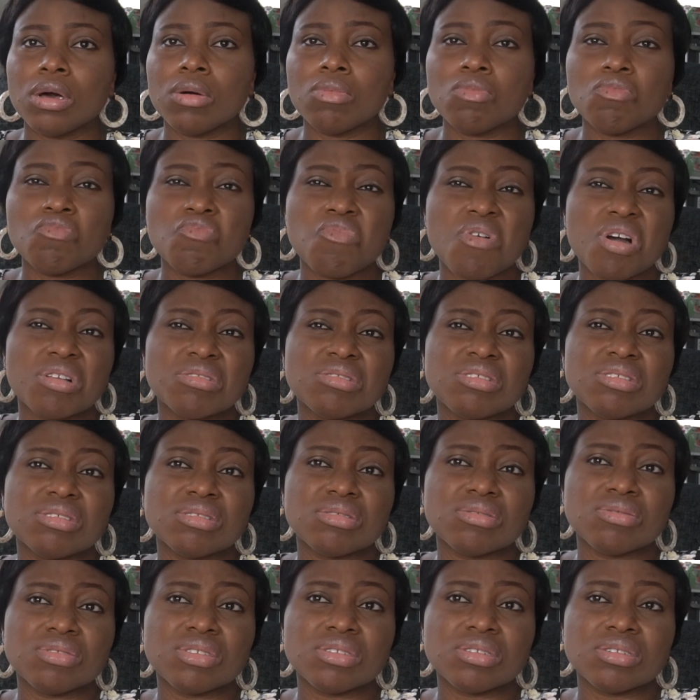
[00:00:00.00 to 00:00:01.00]

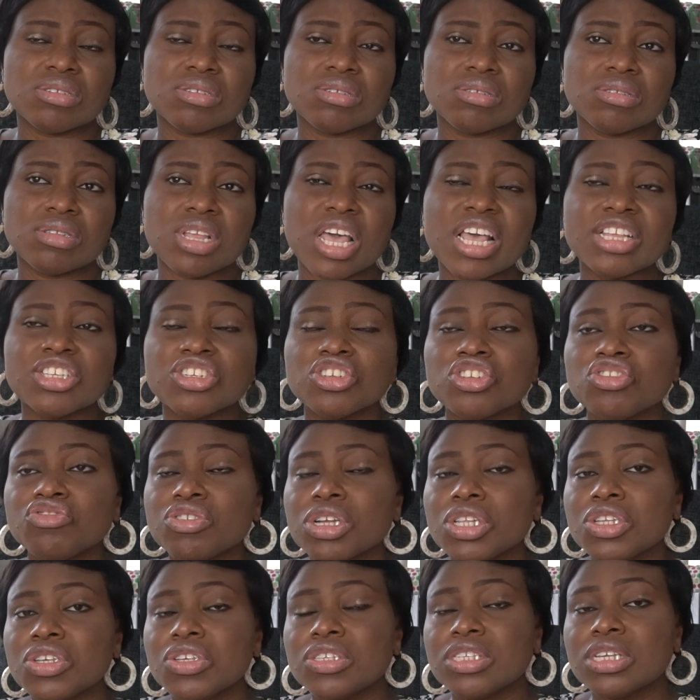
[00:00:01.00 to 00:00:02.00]

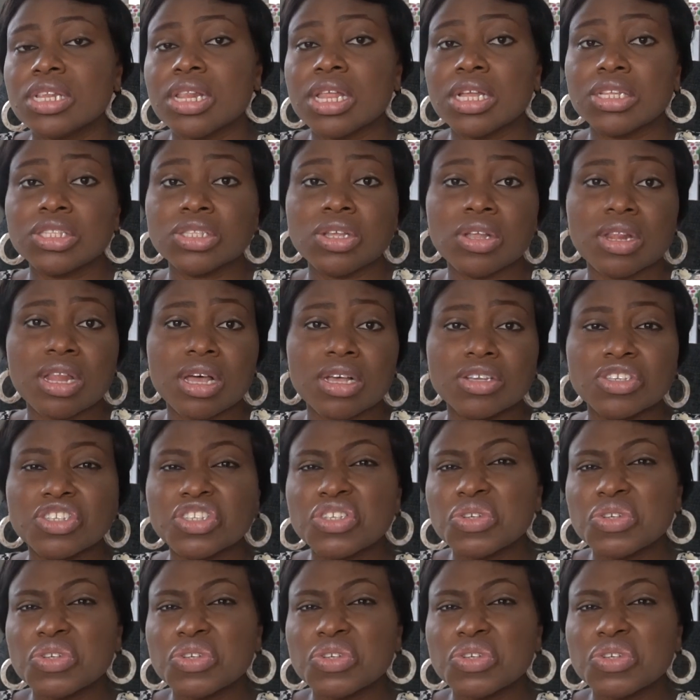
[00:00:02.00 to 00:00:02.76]
1,800 New Zealand dollars,